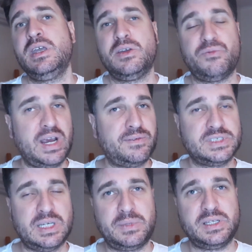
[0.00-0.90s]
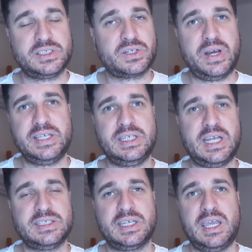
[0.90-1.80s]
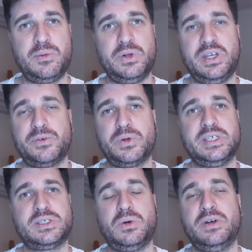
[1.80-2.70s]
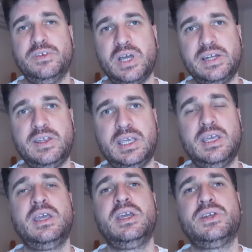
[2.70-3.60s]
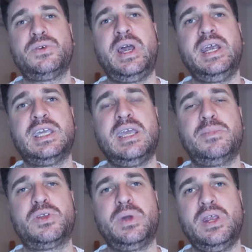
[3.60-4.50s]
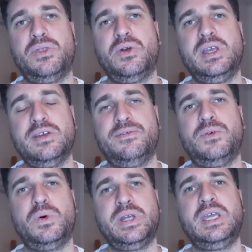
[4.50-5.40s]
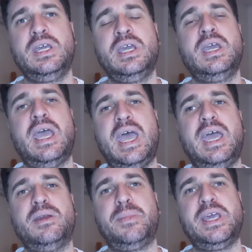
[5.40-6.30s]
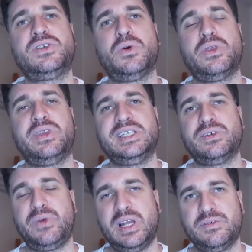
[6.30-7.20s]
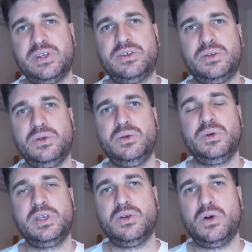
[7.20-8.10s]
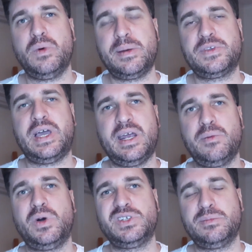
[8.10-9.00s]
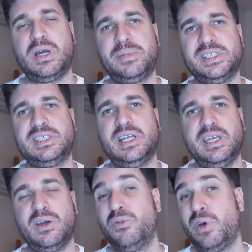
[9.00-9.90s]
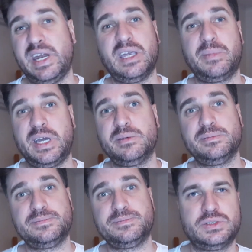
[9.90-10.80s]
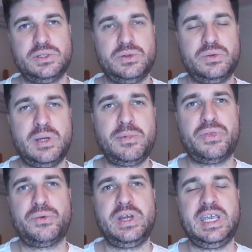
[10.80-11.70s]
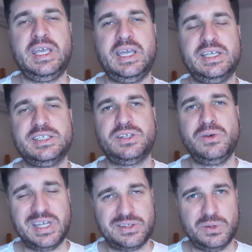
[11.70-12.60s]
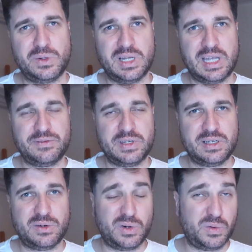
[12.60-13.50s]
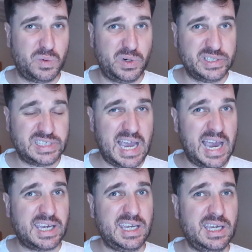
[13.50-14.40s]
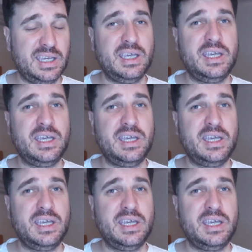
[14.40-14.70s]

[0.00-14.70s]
rank for something that's crazy and has a keyword difficulty score of 90. Try and keep between 30 and 40 and make sure that these are relevant to your website and what you might be selling or writing about. So number 3 is don't get too clever or worse, hacky.